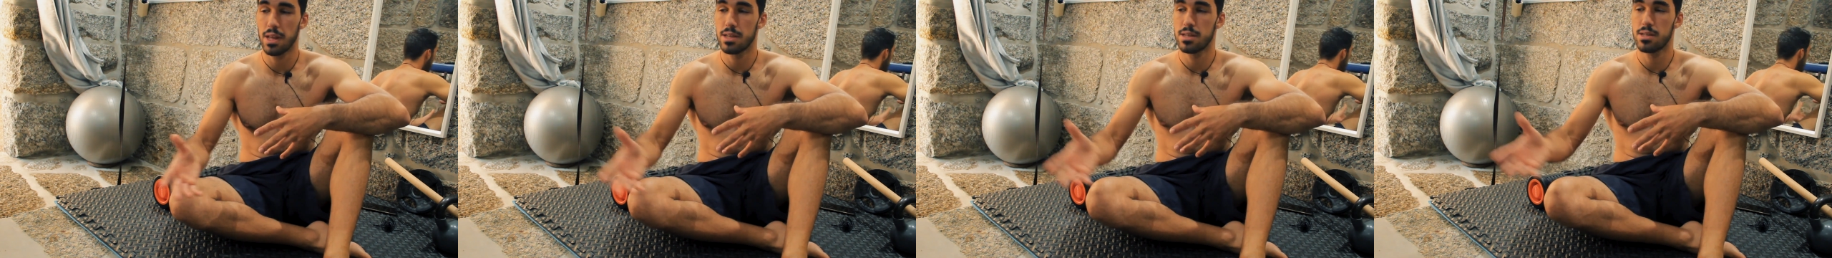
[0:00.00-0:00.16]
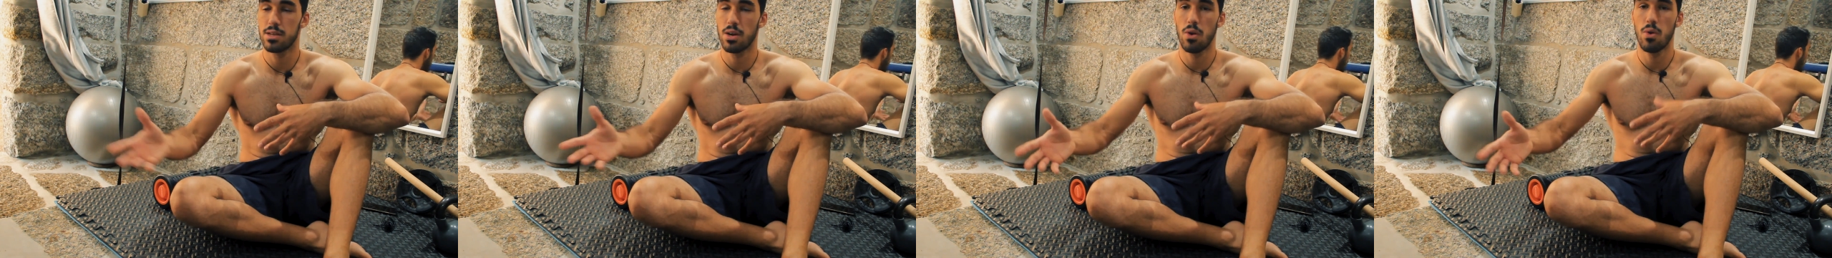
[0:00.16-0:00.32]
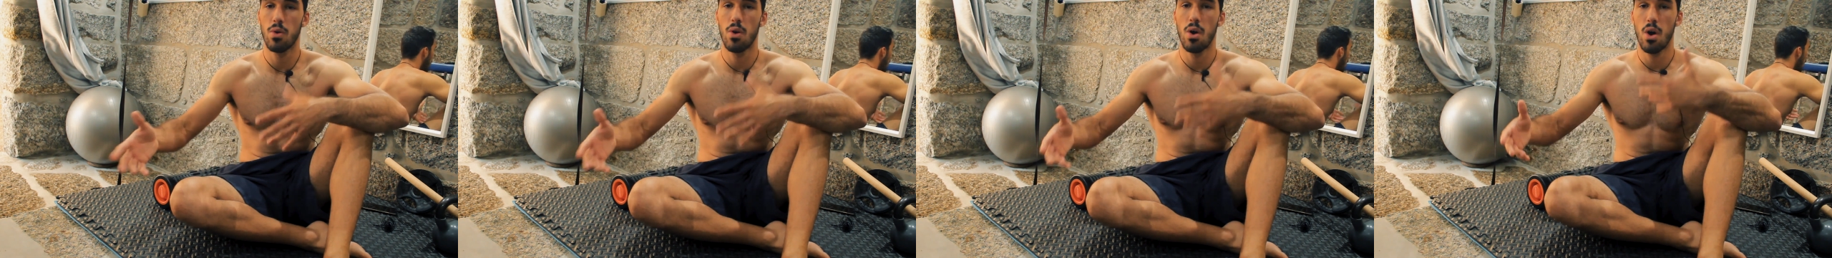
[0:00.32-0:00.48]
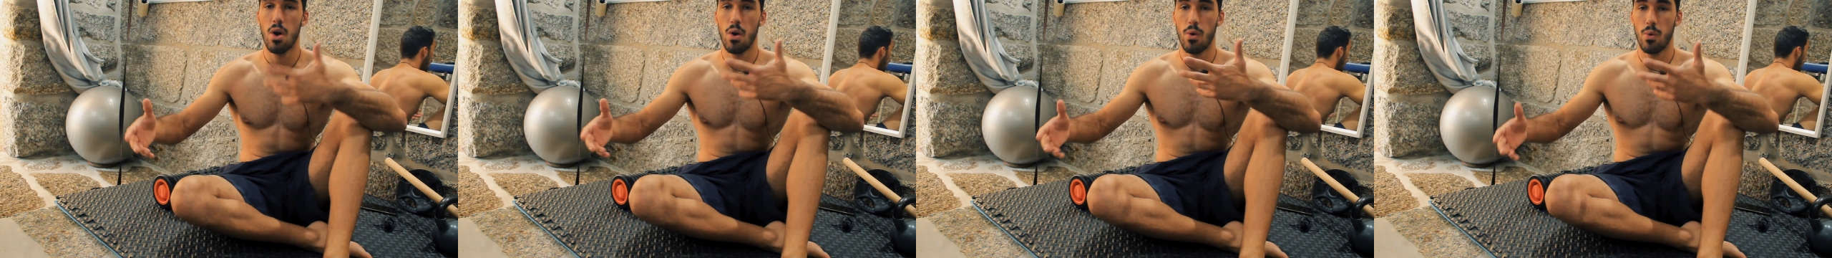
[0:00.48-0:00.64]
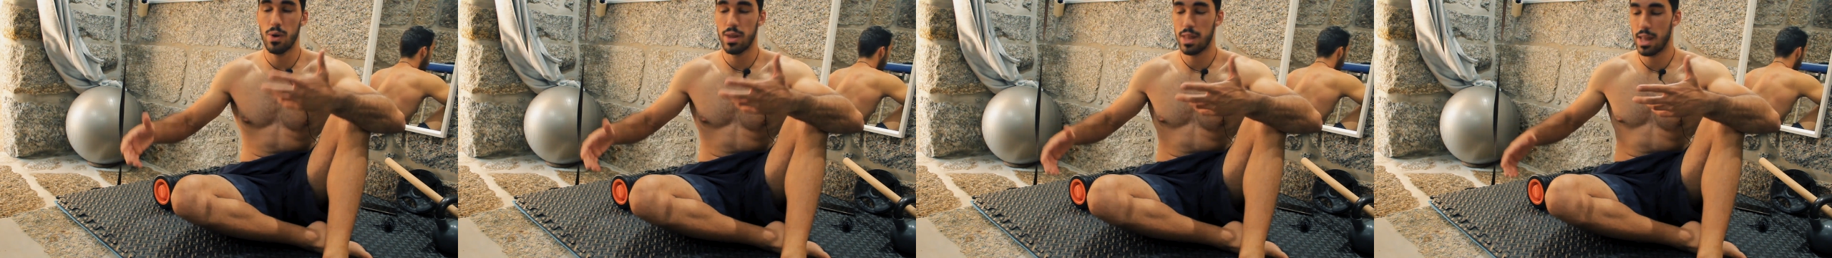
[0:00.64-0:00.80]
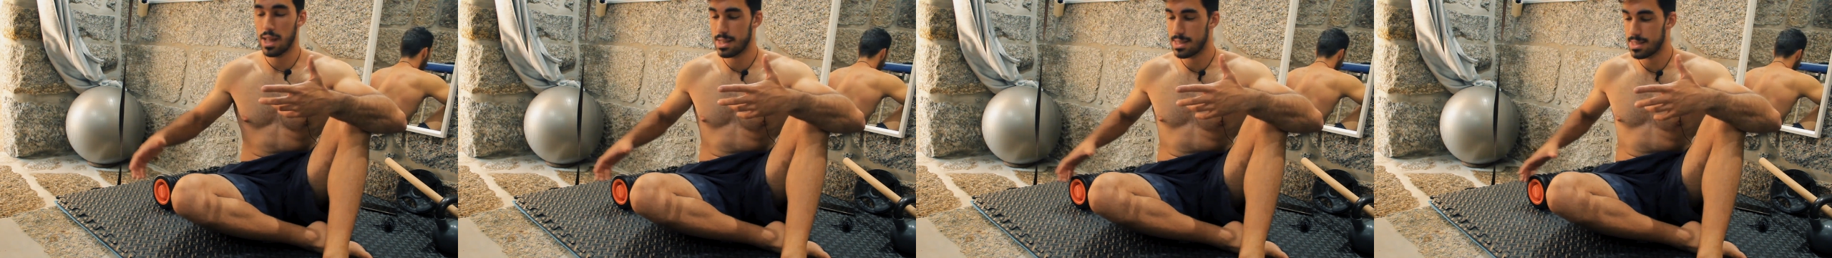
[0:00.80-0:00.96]
So
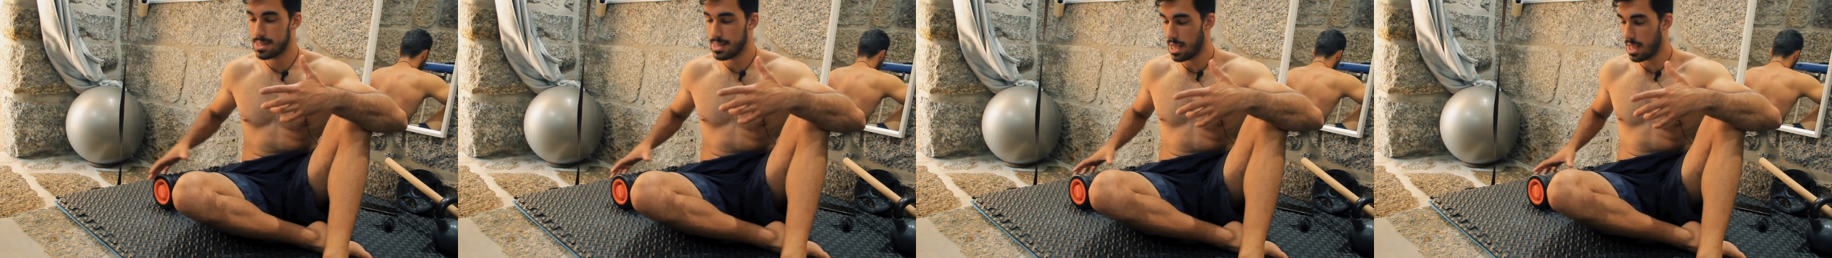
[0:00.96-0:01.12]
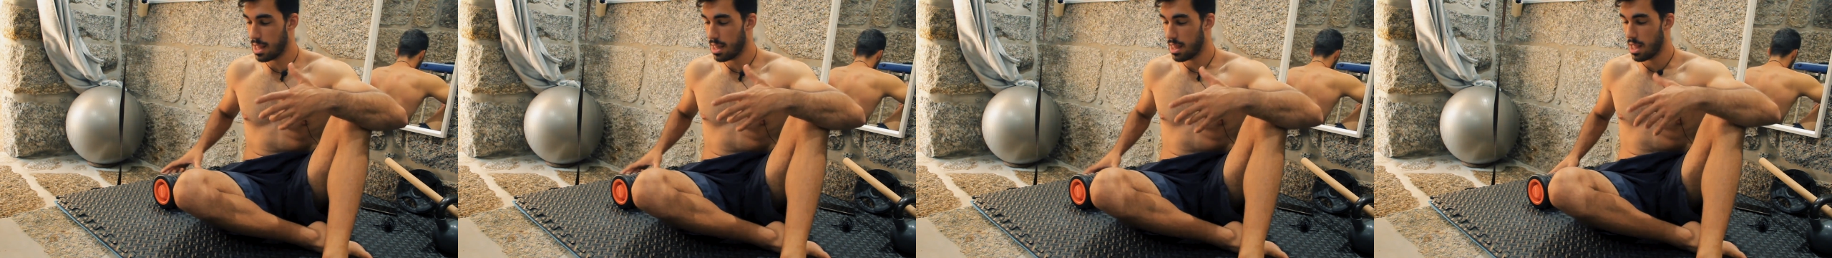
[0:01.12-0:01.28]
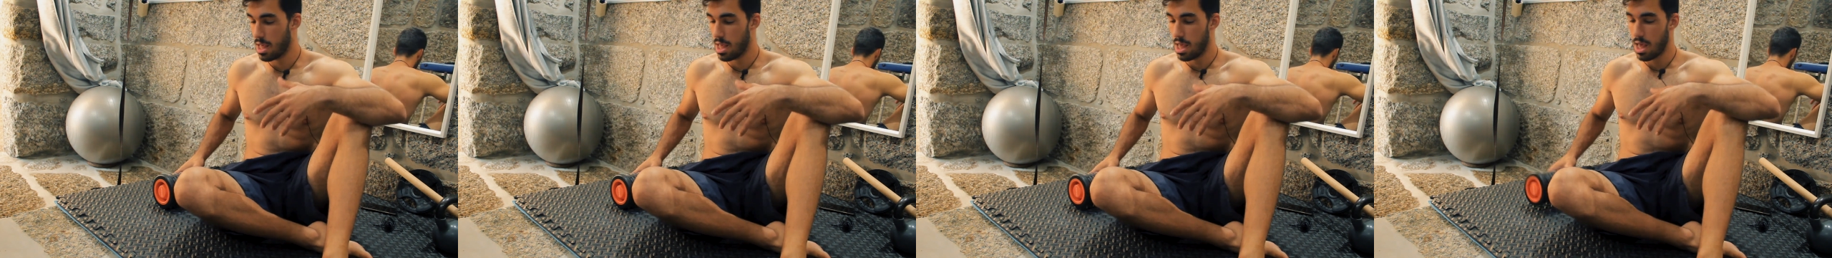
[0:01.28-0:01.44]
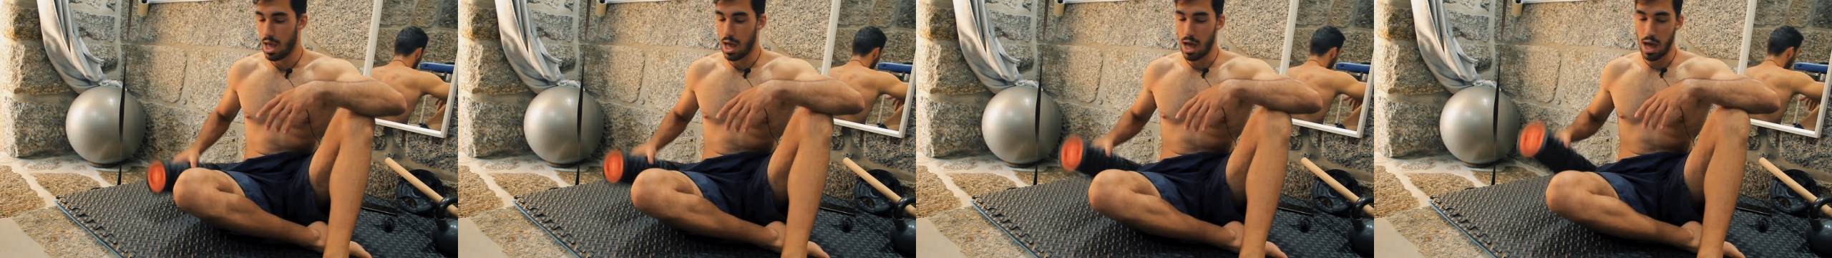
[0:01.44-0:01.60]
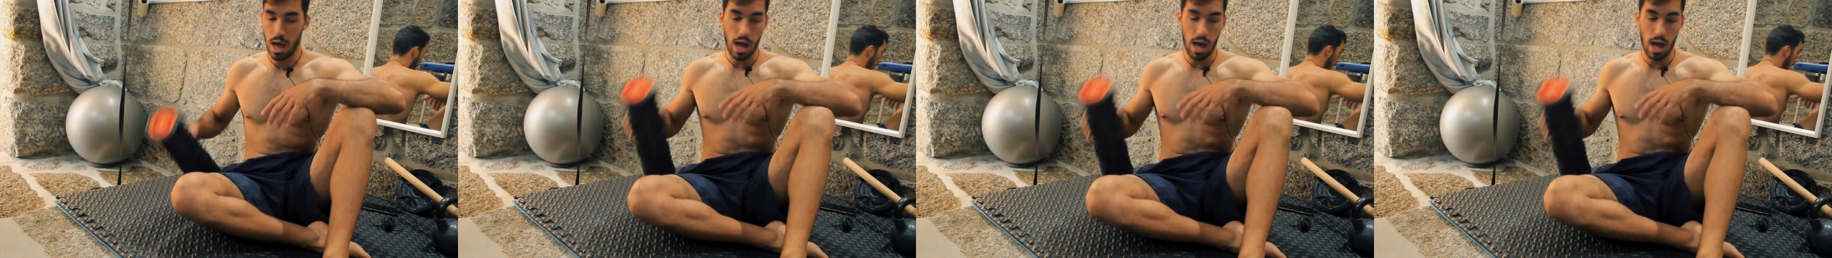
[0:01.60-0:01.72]
with that said,